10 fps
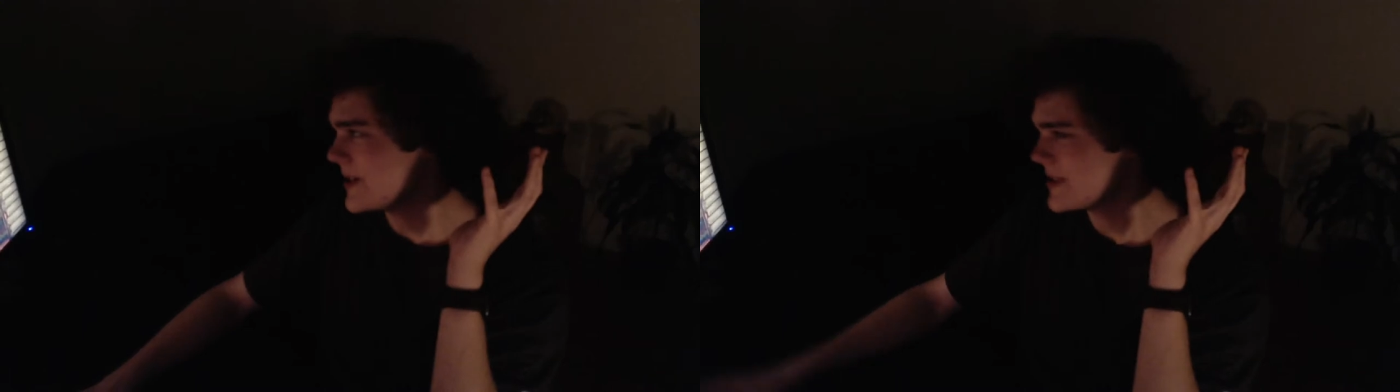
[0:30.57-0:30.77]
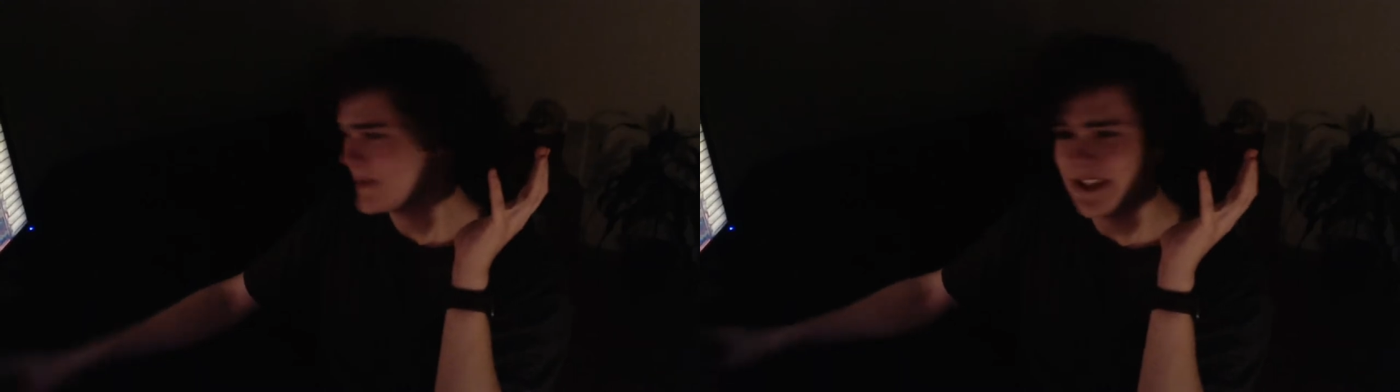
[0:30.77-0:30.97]

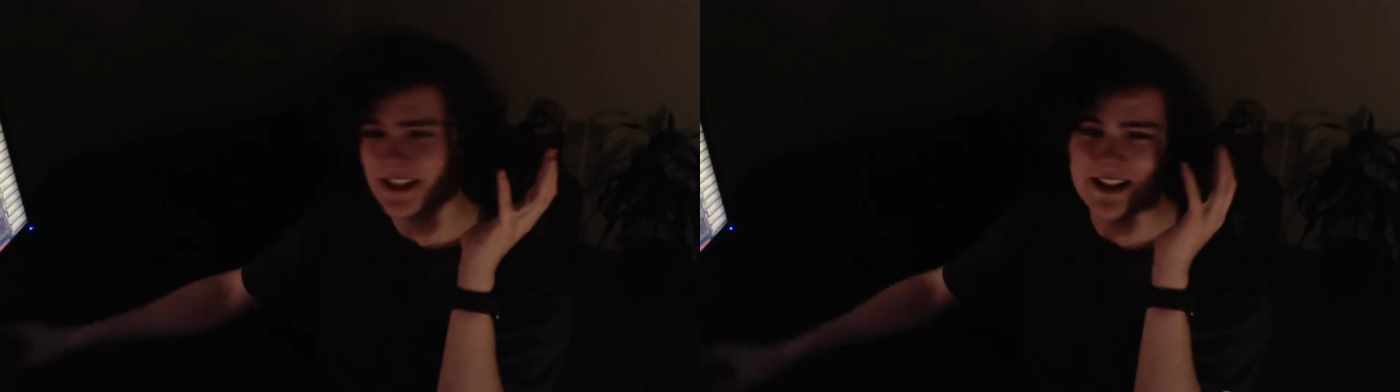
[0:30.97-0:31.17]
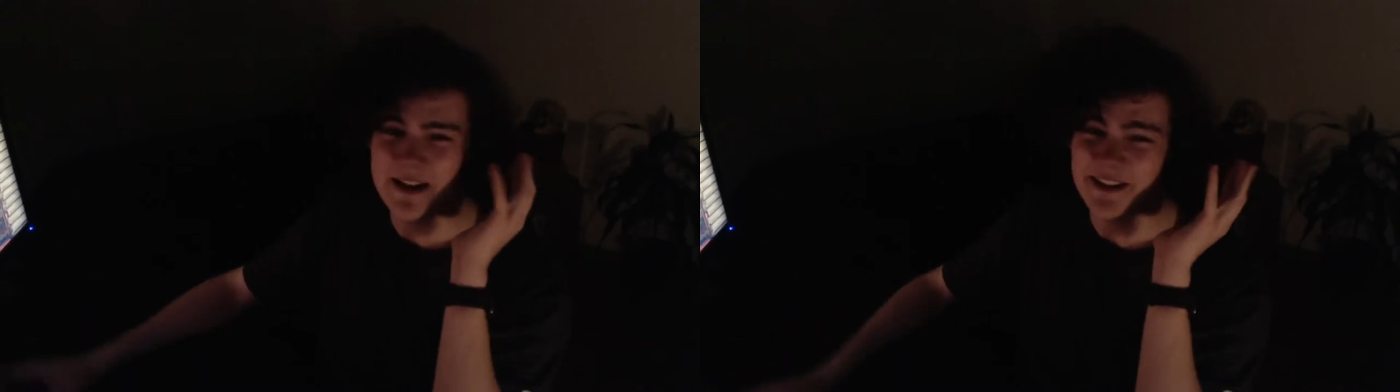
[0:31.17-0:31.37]
to be like
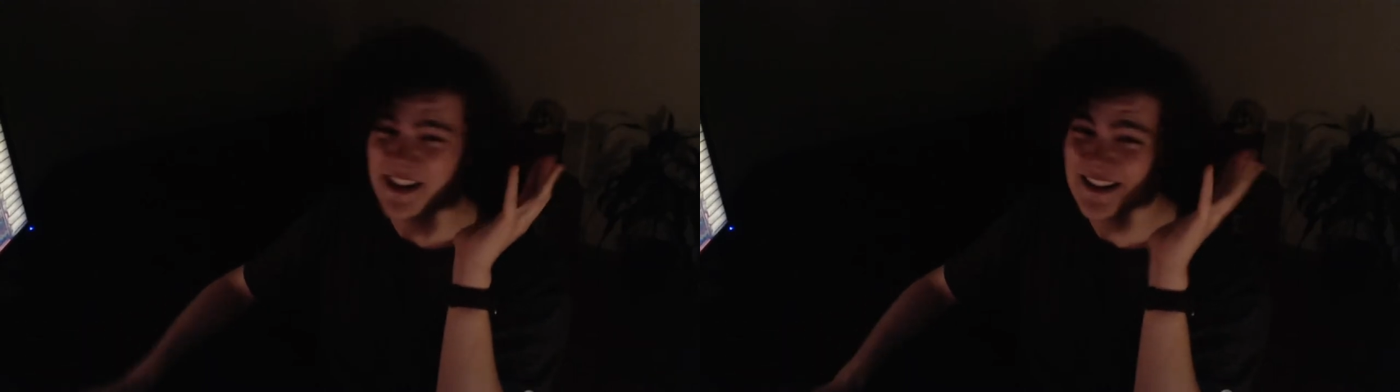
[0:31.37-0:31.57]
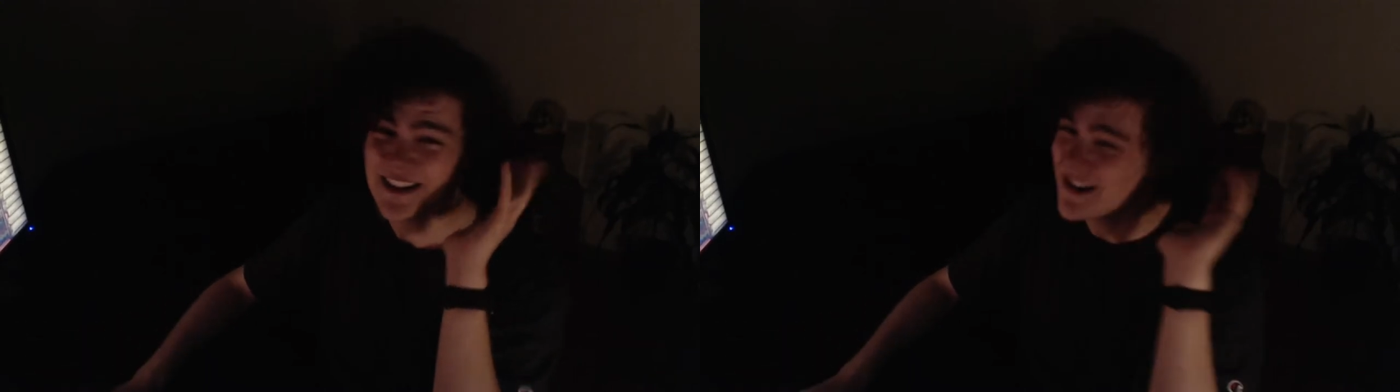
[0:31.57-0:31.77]
10 minutes
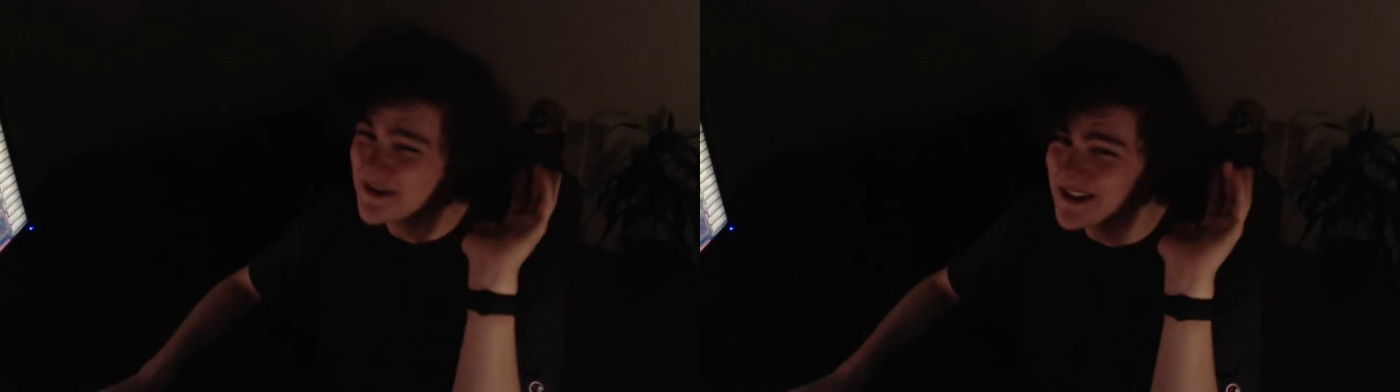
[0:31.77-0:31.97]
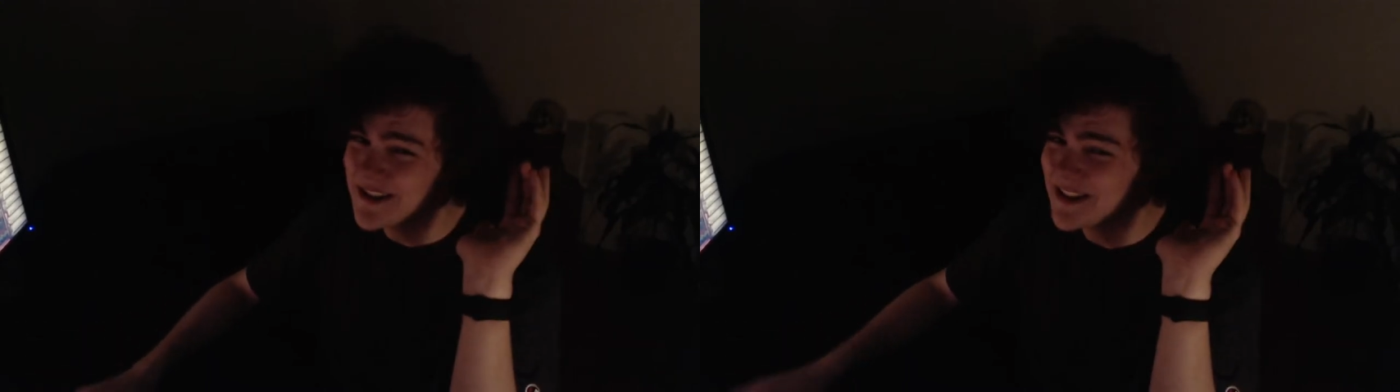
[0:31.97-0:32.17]
and I don't
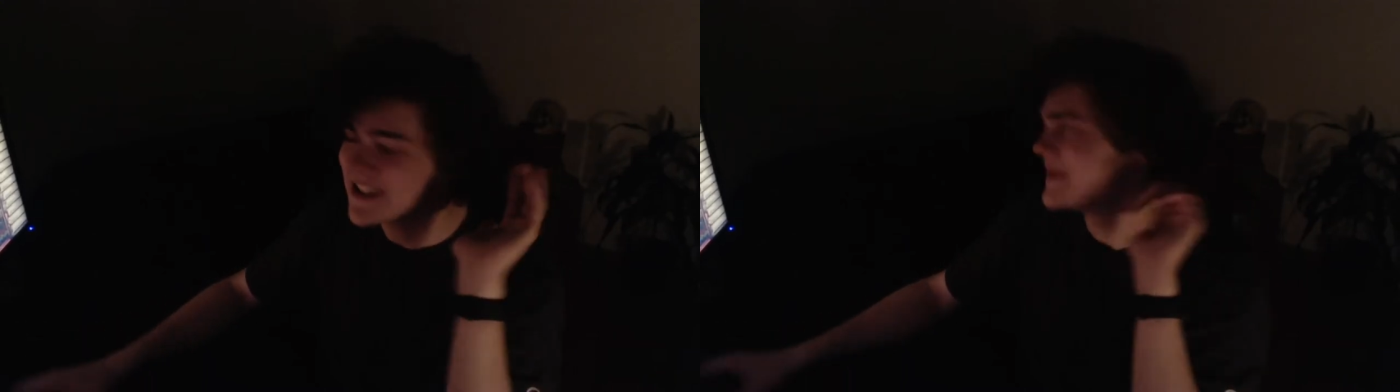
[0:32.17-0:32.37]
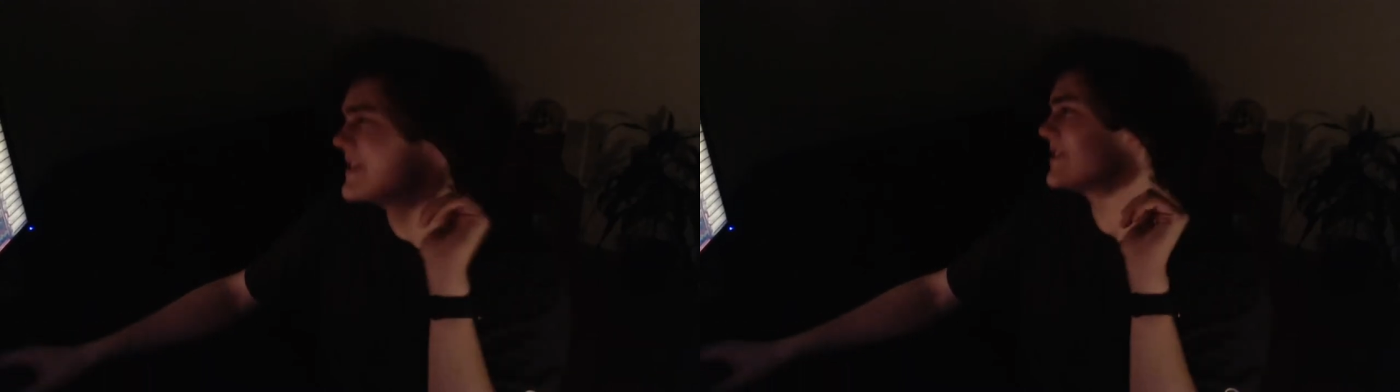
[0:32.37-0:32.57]
want to spend 10
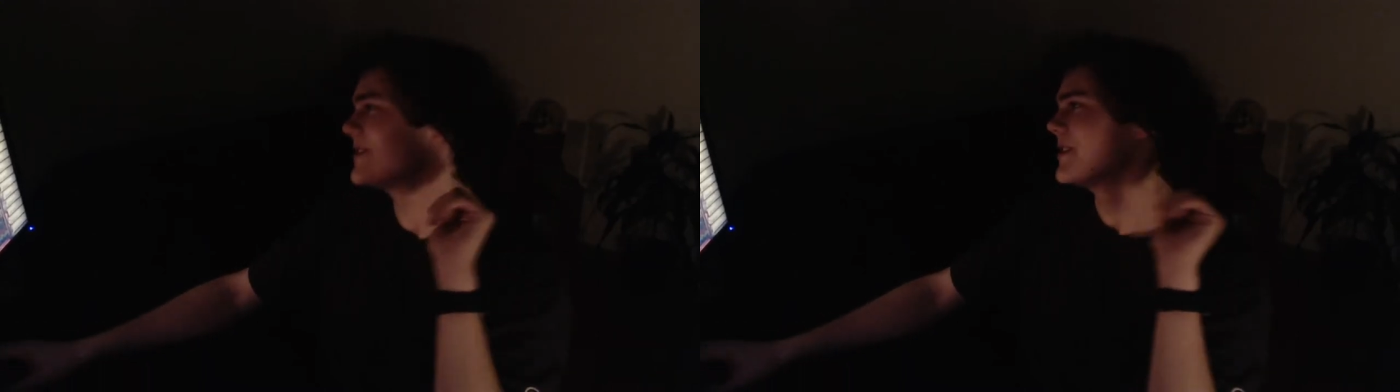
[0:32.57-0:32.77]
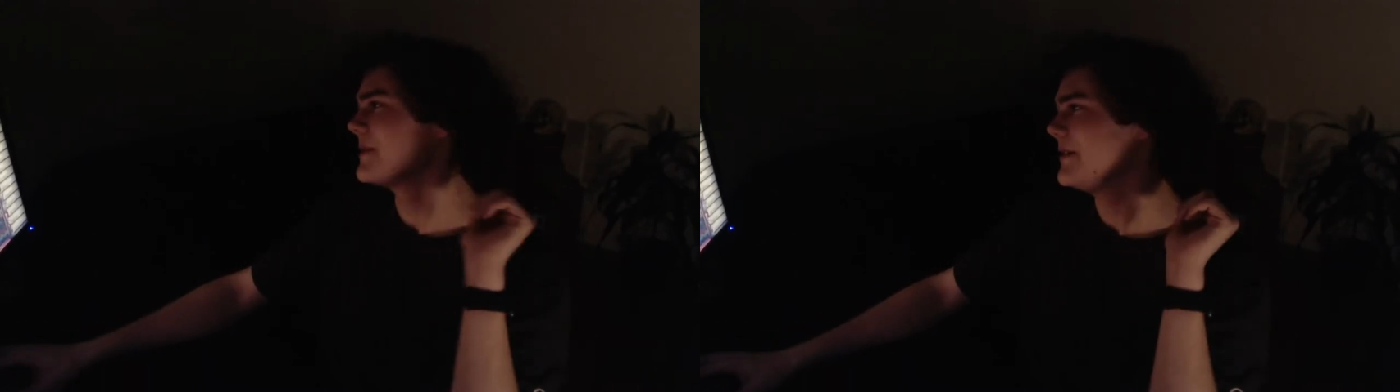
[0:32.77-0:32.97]
minutes
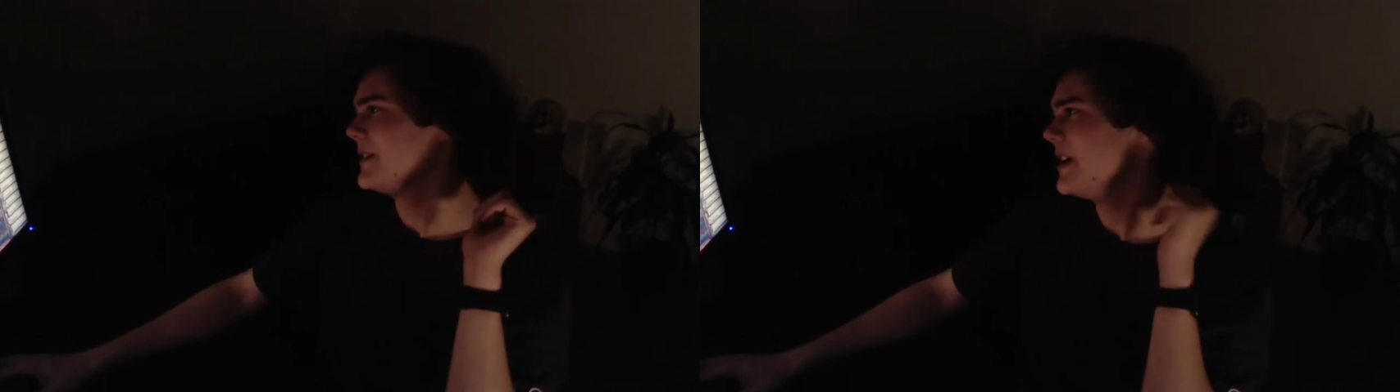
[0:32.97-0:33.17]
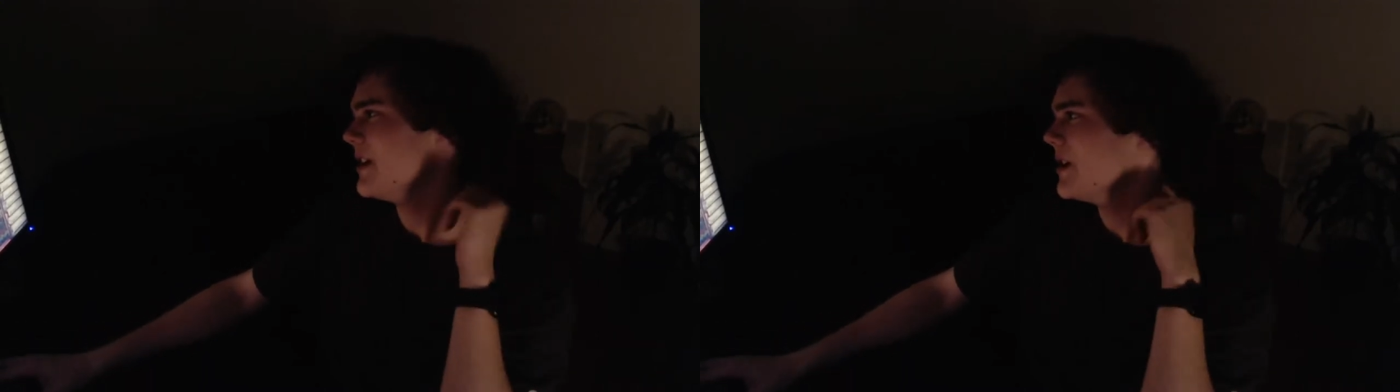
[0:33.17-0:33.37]
recording my
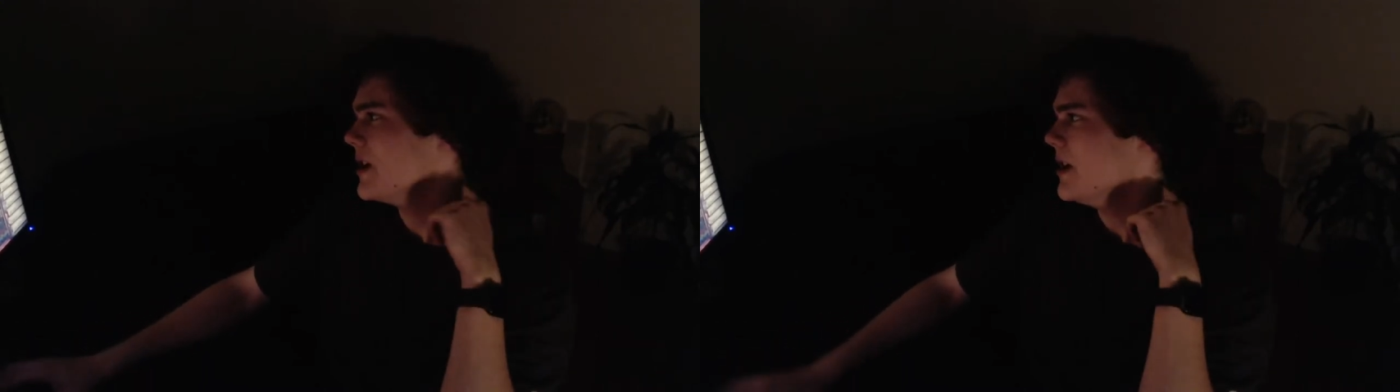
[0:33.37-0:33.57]
video